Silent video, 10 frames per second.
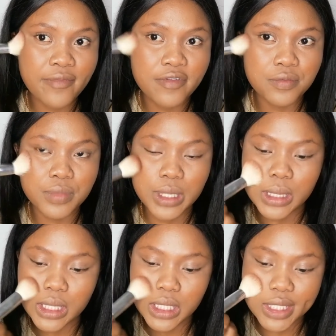for
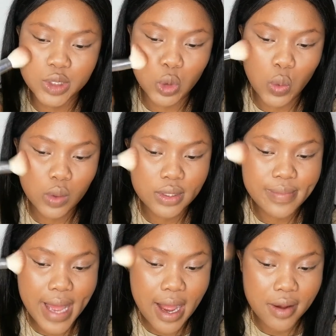me is all
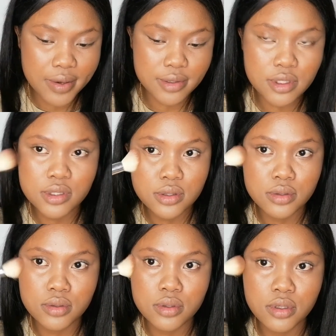about,
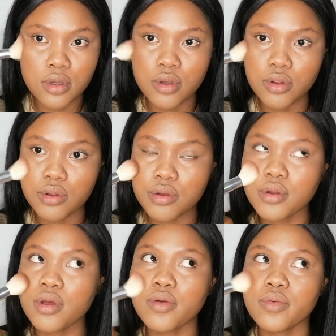you
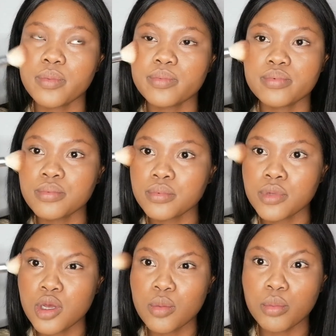know,
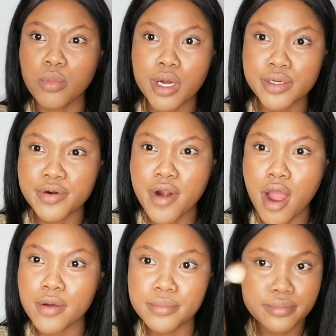monochrome,